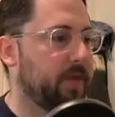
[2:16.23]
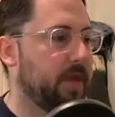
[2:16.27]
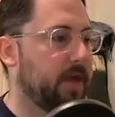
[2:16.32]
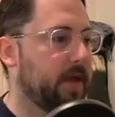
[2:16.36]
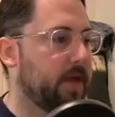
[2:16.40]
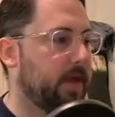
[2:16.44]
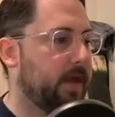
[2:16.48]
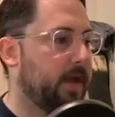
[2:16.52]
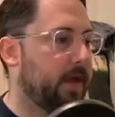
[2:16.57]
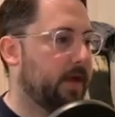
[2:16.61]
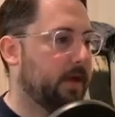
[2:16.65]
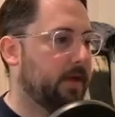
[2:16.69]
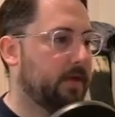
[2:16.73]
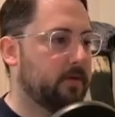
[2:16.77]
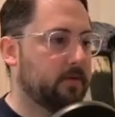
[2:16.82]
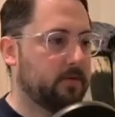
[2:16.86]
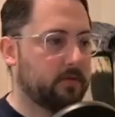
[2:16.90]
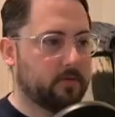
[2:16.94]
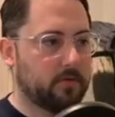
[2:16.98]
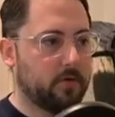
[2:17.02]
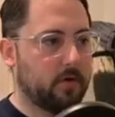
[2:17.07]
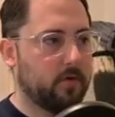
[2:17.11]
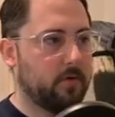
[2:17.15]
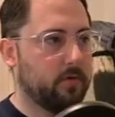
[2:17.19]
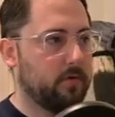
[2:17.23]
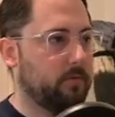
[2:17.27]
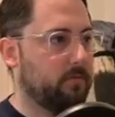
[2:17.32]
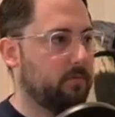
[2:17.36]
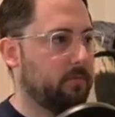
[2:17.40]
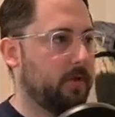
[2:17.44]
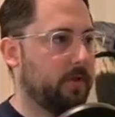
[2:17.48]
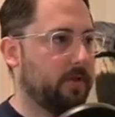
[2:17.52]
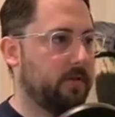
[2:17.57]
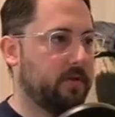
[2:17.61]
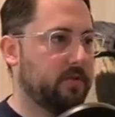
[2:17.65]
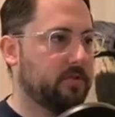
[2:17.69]
And so
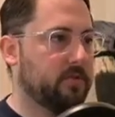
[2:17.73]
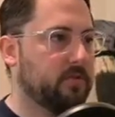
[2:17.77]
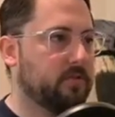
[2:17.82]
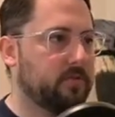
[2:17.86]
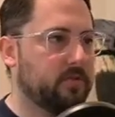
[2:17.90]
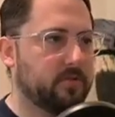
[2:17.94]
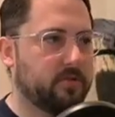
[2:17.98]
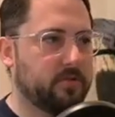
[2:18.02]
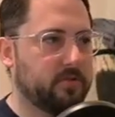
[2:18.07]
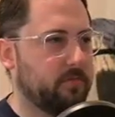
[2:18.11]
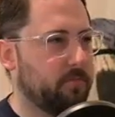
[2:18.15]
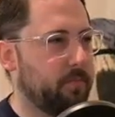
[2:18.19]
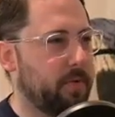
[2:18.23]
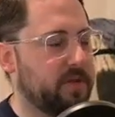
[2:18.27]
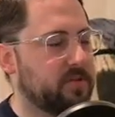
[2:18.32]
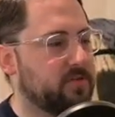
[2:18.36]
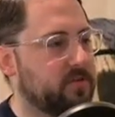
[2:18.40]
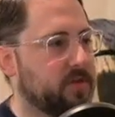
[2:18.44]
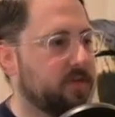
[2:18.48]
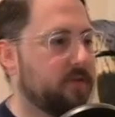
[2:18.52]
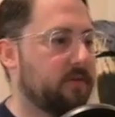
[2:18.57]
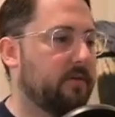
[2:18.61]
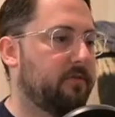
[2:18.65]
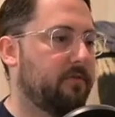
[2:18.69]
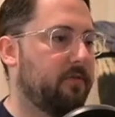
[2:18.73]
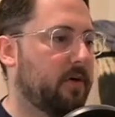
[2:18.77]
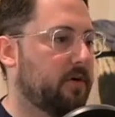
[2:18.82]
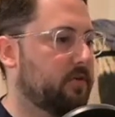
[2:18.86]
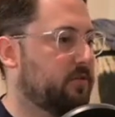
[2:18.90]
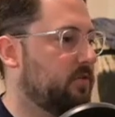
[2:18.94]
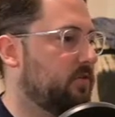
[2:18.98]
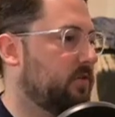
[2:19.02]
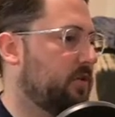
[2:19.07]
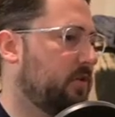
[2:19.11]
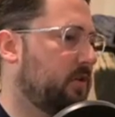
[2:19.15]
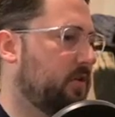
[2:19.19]
these are just some basic
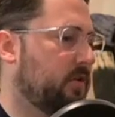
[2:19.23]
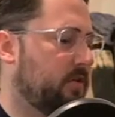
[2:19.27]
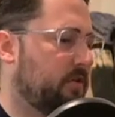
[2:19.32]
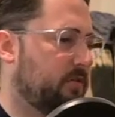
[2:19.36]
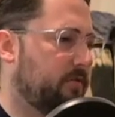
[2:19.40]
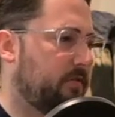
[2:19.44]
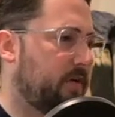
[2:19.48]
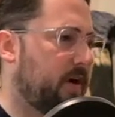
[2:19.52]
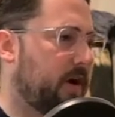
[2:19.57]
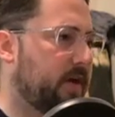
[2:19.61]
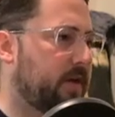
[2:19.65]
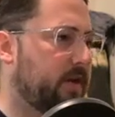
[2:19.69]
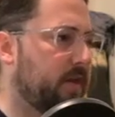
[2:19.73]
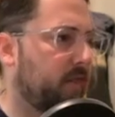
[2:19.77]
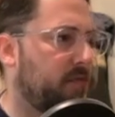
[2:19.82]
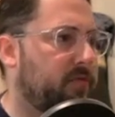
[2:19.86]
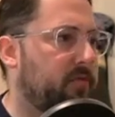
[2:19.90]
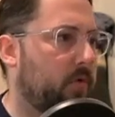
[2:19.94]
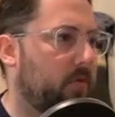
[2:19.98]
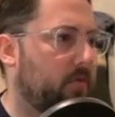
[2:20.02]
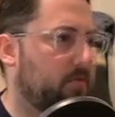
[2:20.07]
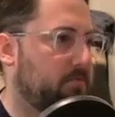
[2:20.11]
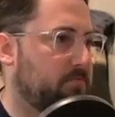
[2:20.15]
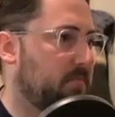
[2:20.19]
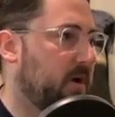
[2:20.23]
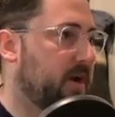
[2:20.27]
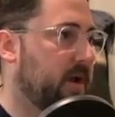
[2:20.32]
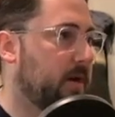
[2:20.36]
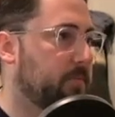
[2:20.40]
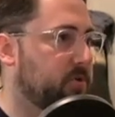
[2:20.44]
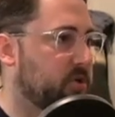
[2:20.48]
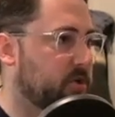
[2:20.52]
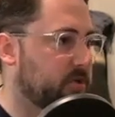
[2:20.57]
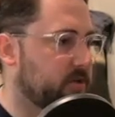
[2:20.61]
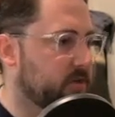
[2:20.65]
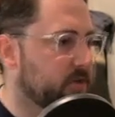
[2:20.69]
functions you could define for an
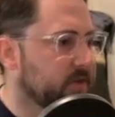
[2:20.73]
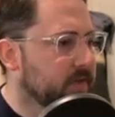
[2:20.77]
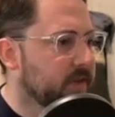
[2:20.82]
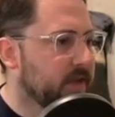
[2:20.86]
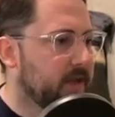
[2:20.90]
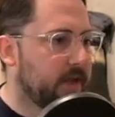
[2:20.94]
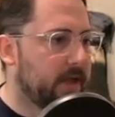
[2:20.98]
option type.